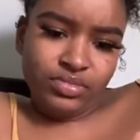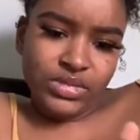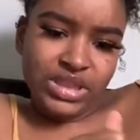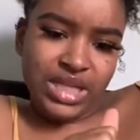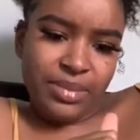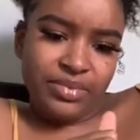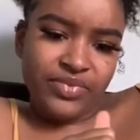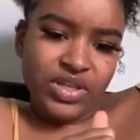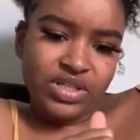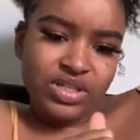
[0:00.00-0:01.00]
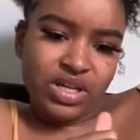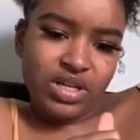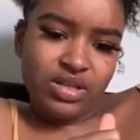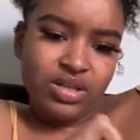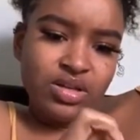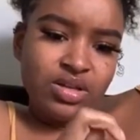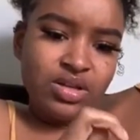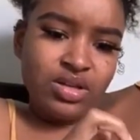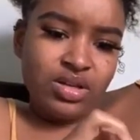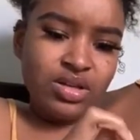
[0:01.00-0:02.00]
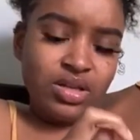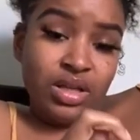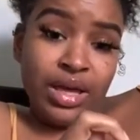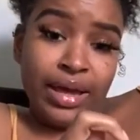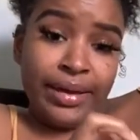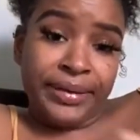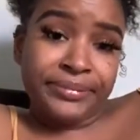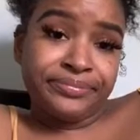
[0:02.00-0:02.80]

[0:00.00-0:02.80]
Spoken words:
Snap and fetch, Danny. Yeah.